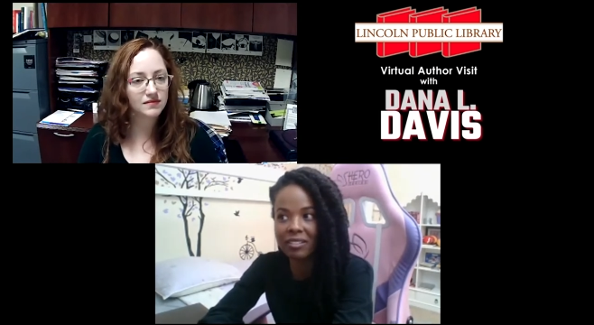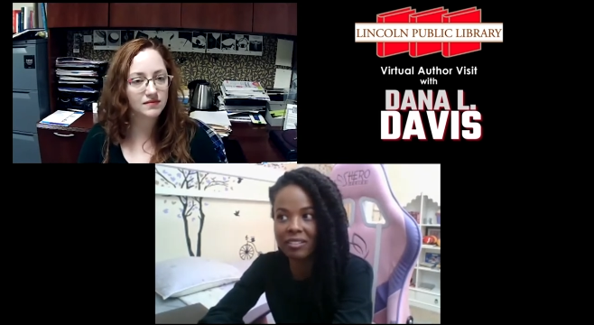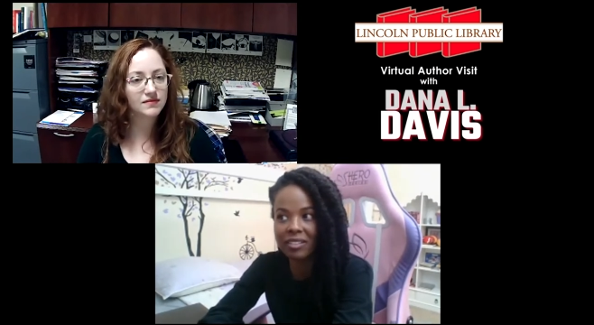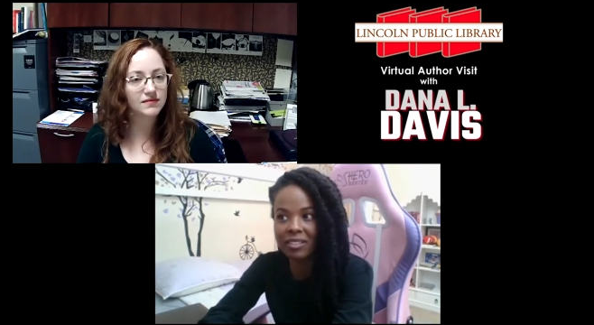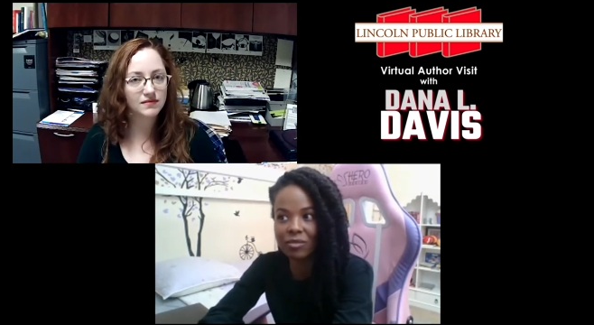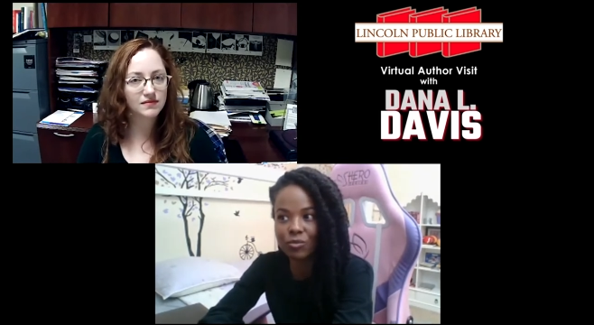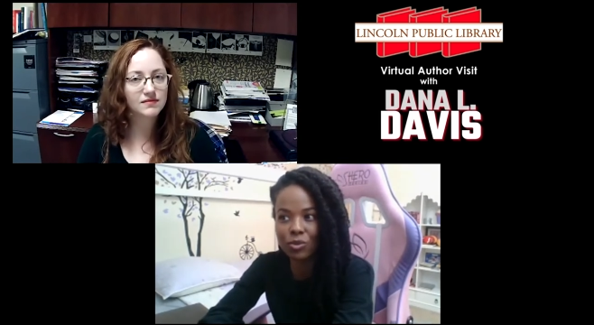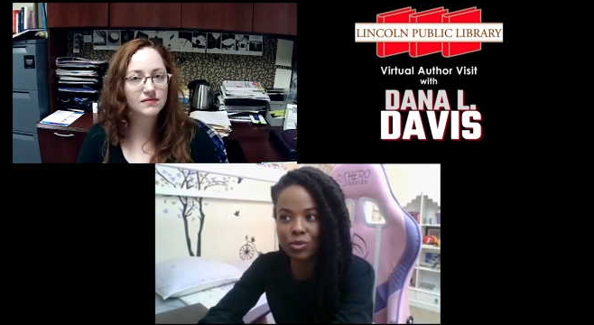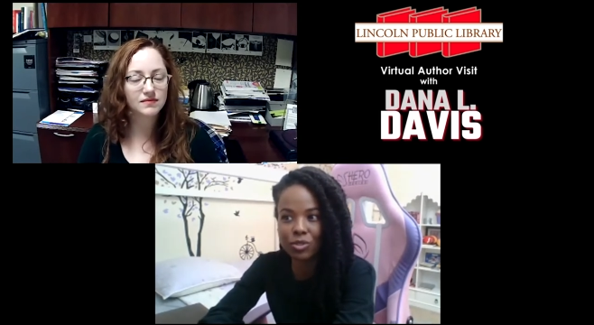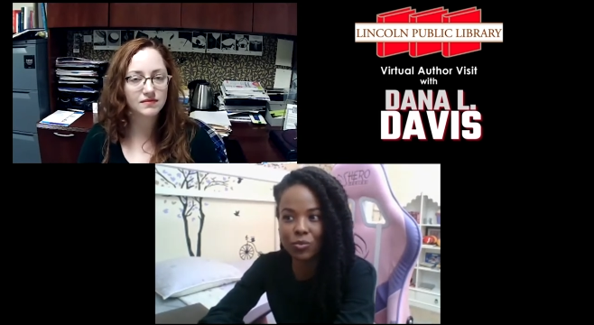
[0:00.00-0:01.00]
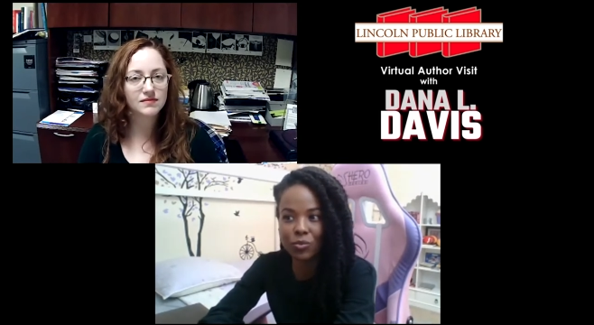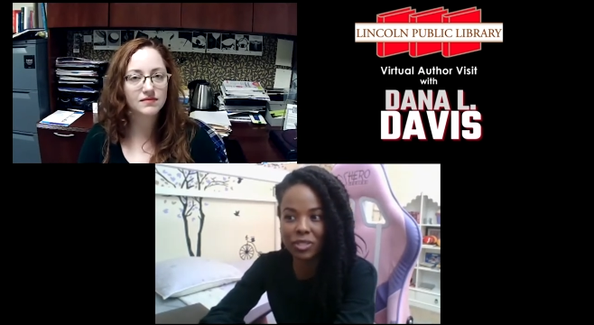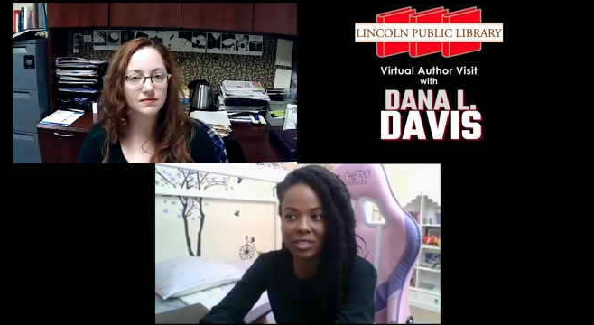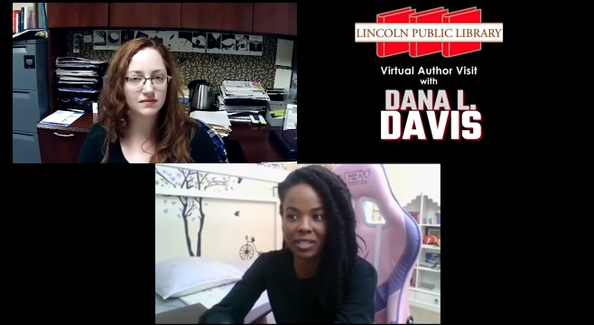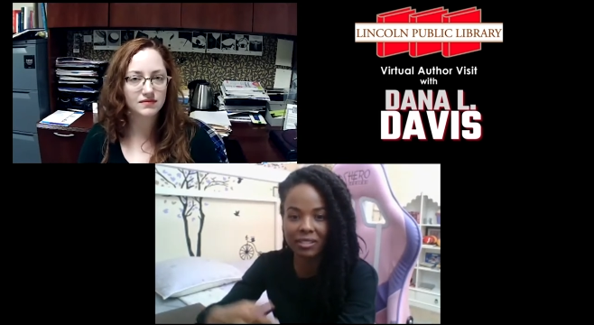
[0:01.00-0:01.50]
Speaker 1: the roles weren't
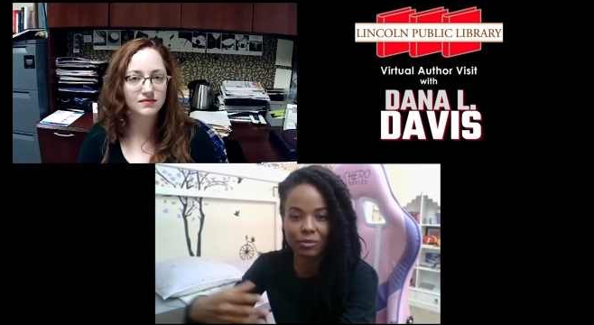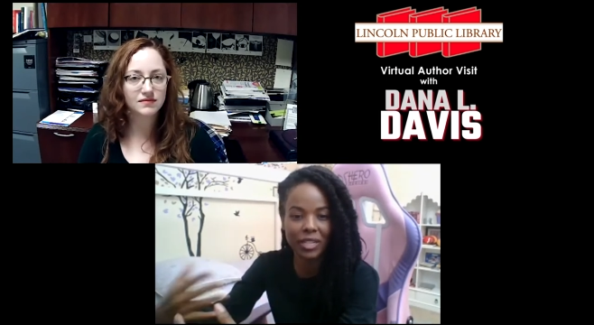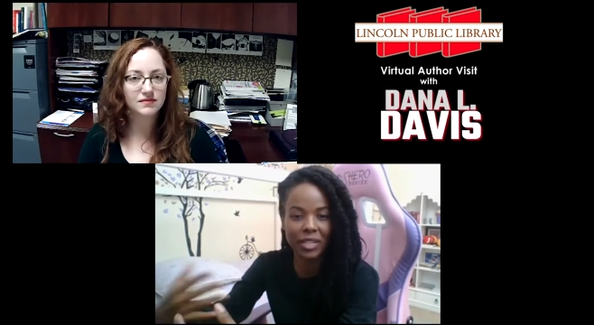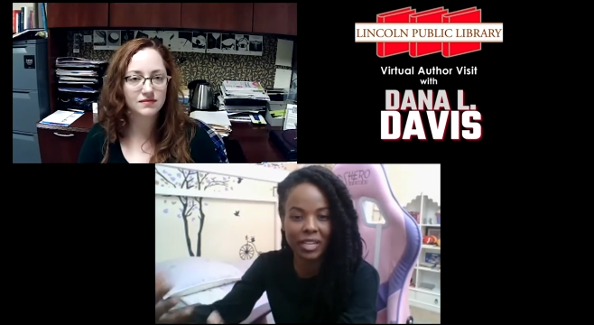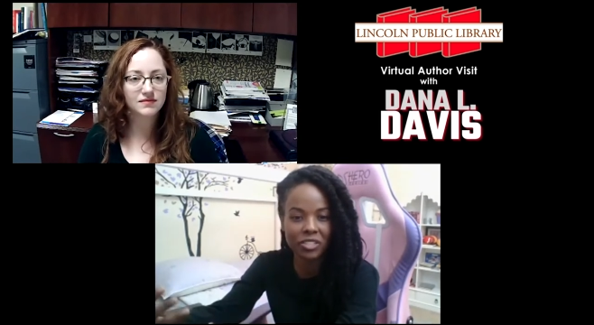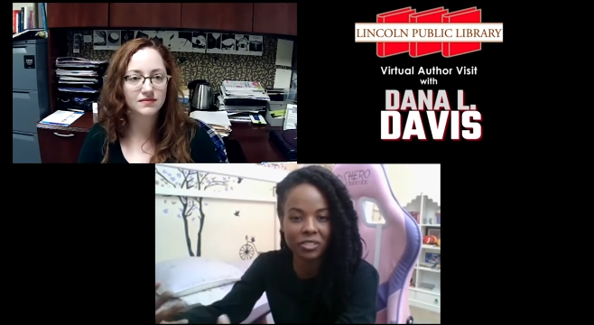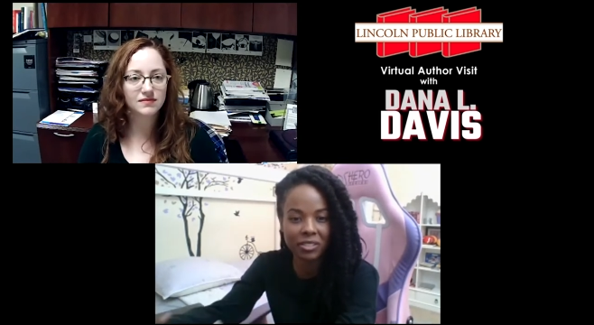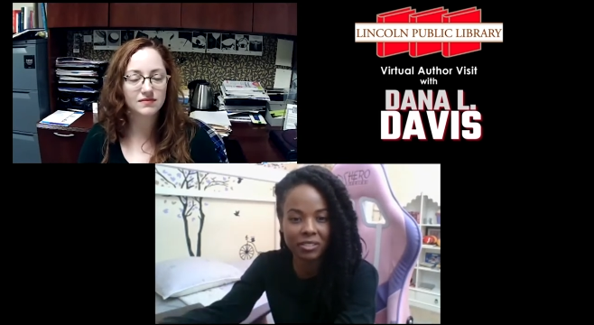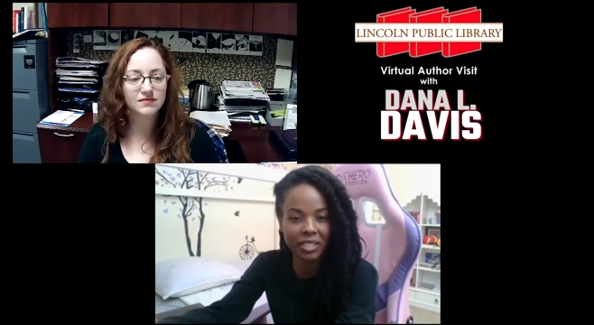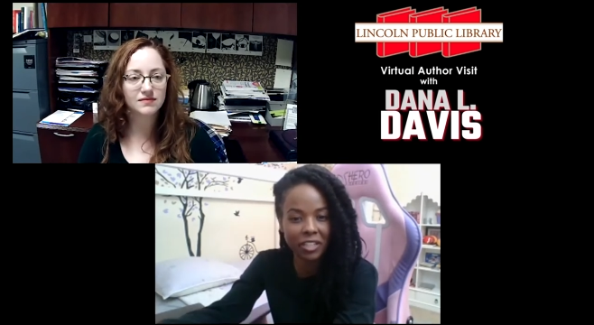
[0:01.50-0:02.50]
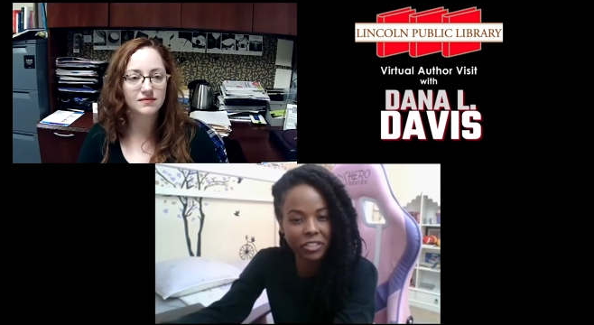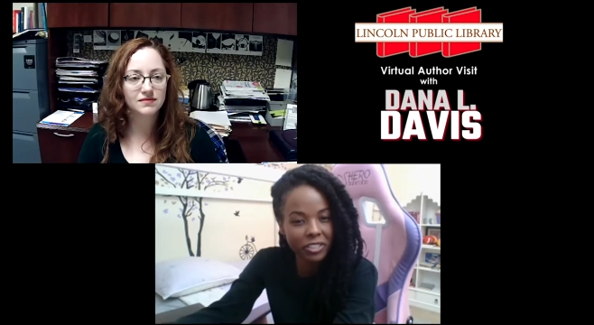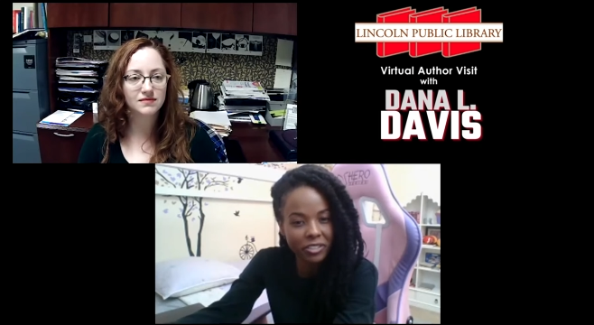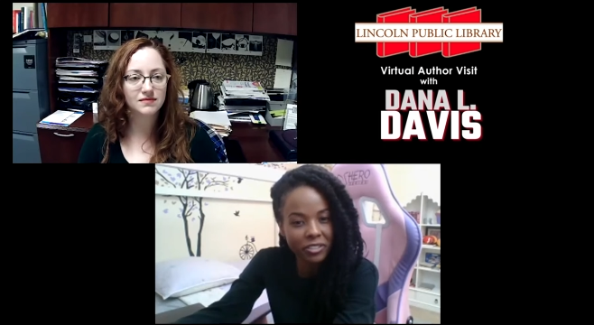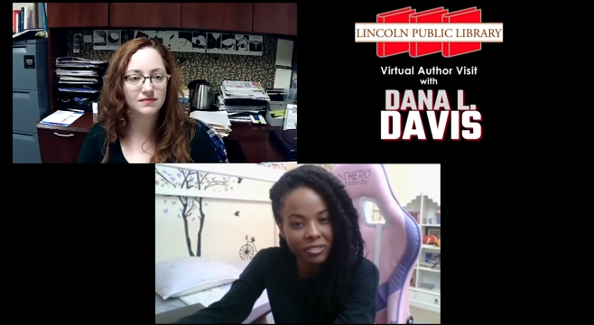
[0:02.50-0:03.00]
weren't actually
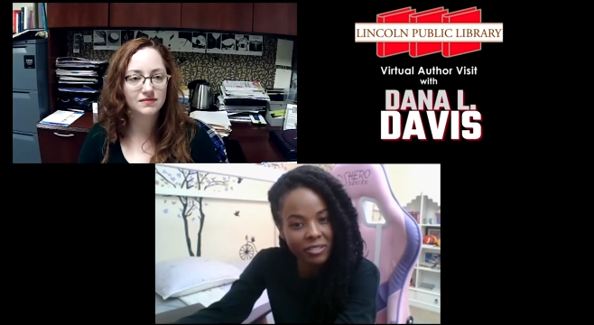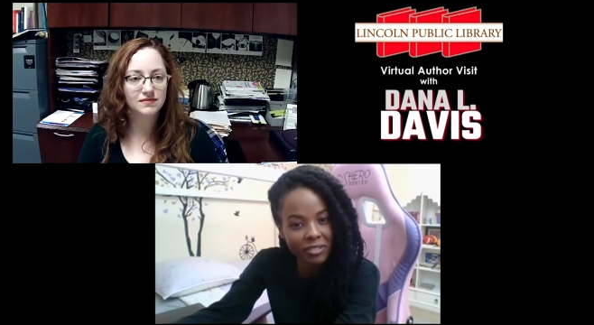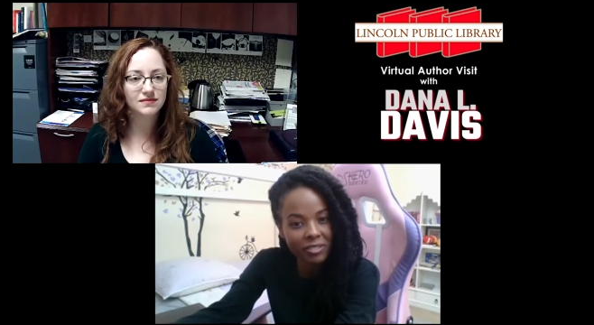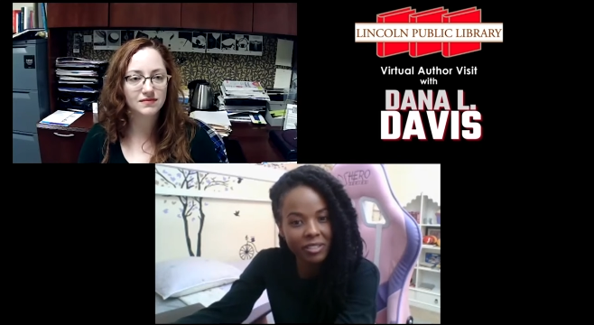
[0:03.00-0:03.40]
characters